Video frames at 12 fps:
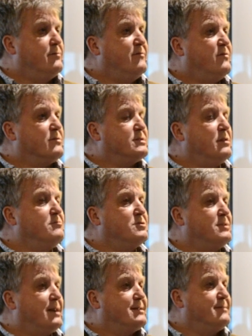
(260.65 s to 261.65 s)
We've got
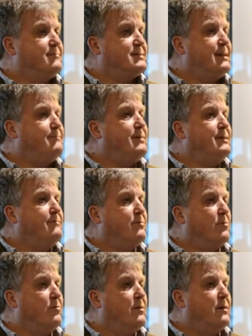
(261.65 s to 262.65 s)
social atoms. They're
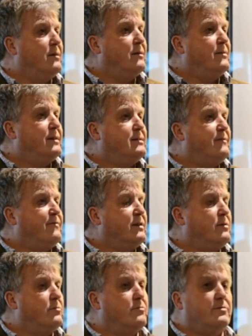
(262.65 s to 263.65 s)
people. They're
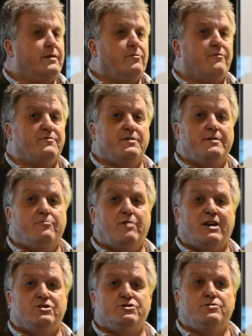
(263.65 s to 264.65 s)
difficult. They're often
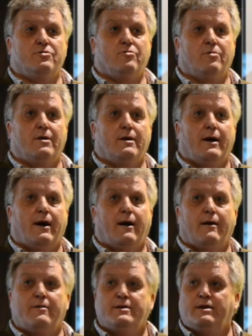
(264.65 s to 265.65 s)
irrational.
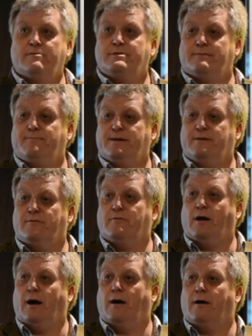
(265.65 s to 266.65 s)
They don't
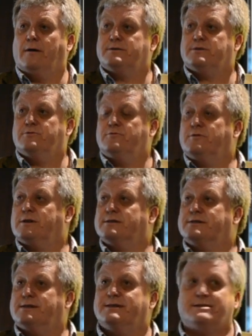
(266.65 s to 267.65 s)
appeal to
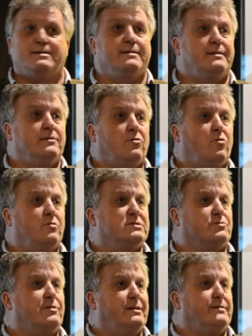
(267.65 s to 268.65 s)
consistent
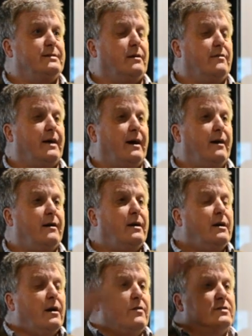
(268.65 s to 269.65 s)
laws or anything like that.
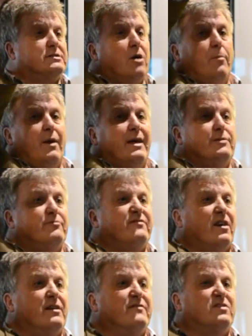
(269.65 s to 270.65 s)
At the top end, we've
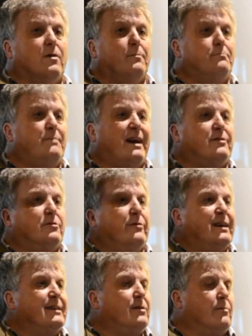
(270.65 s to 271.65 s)
kind of got
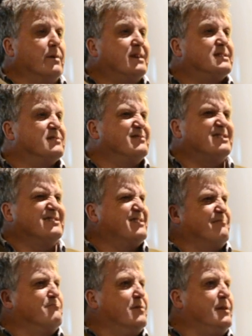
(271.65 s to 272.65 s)
macroeconomics, so it
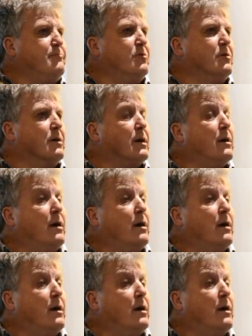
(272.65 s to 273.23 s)
doesn't really work.